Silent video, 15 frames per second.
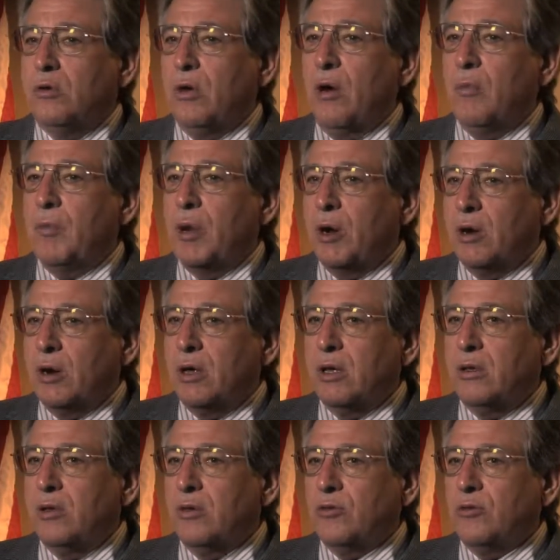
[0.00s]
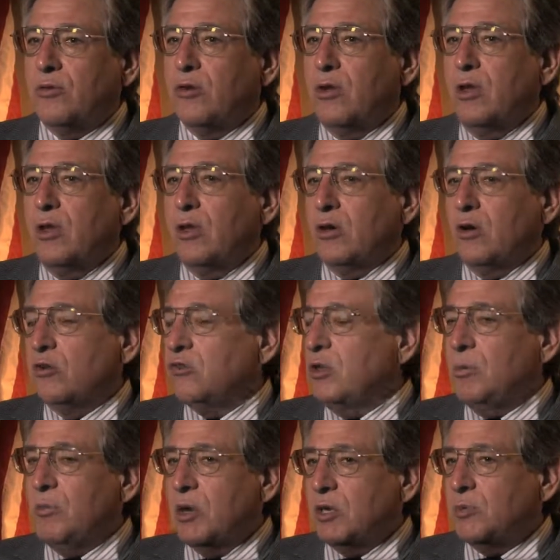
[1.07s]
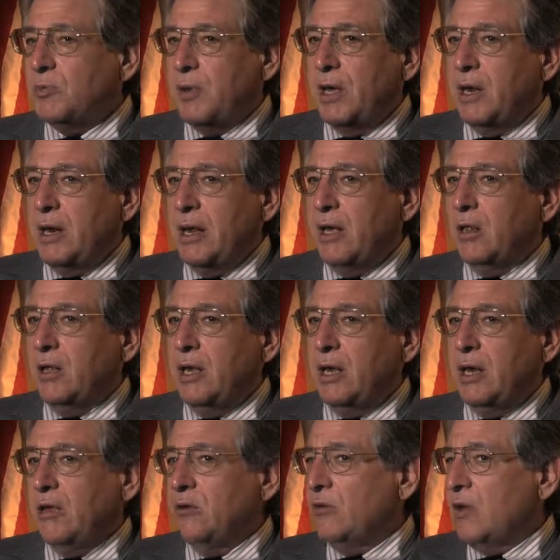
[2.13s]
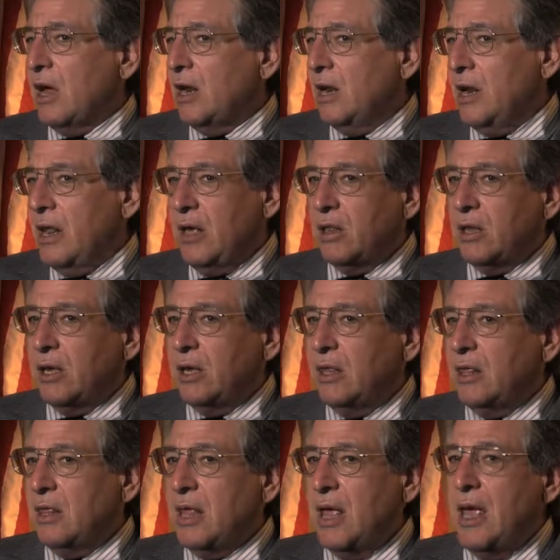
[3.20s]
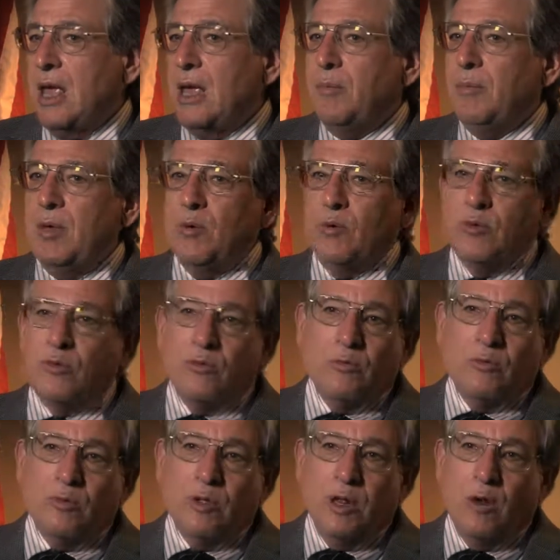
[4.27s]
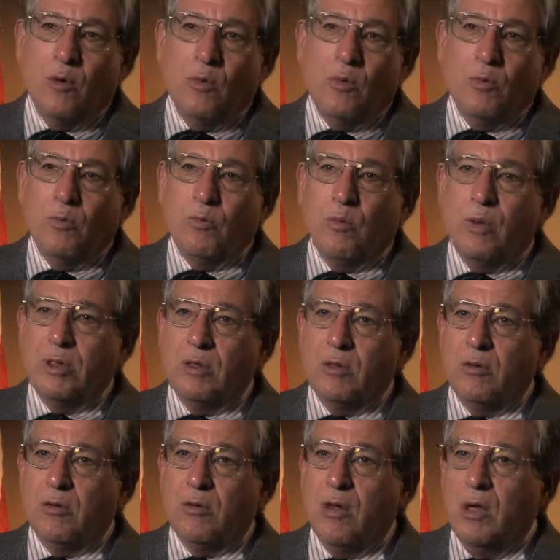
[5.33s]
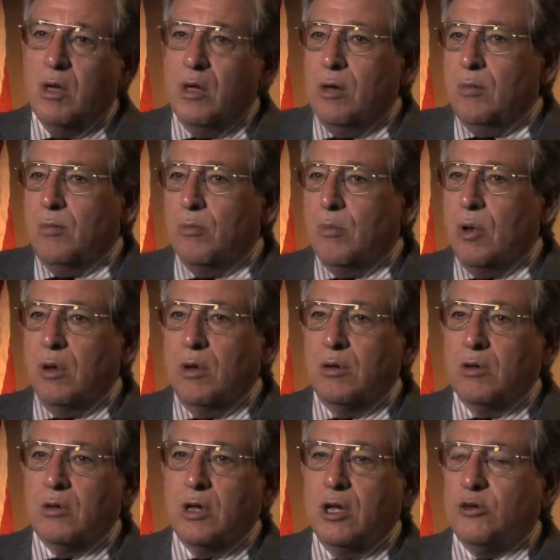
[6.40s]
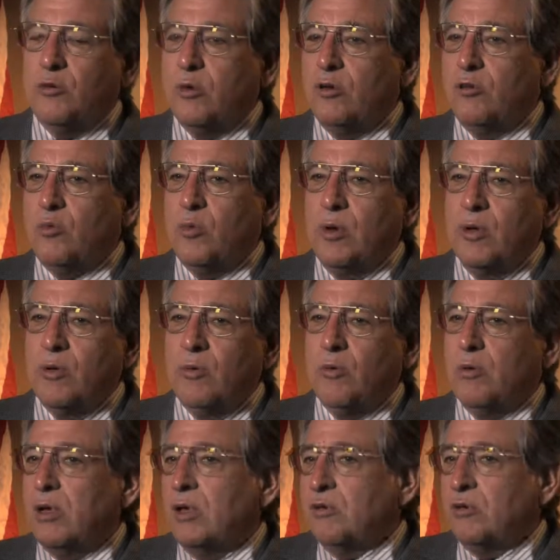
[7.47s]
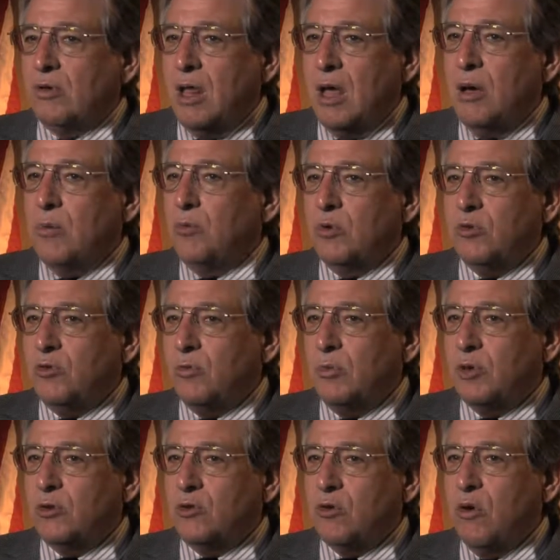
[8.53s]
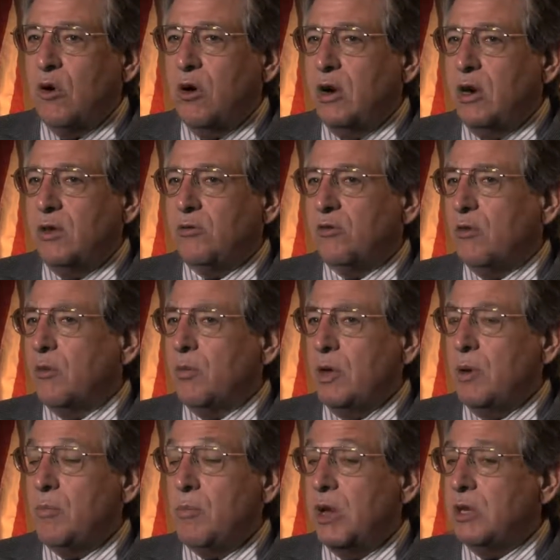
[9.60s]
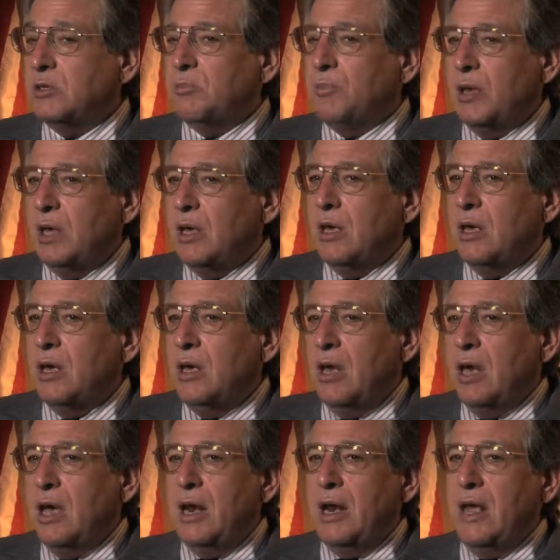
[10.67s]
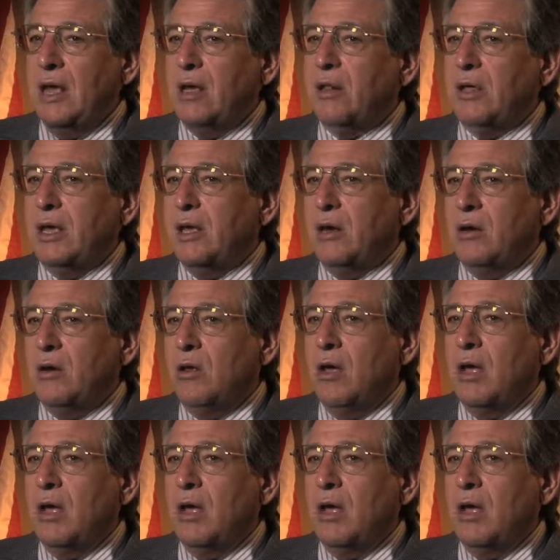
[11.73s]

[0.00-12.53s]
Americanness because he must be an alien. He's got an alien name. He was, you know, went to uh, countries where Islam was a majority, so he must be an alien,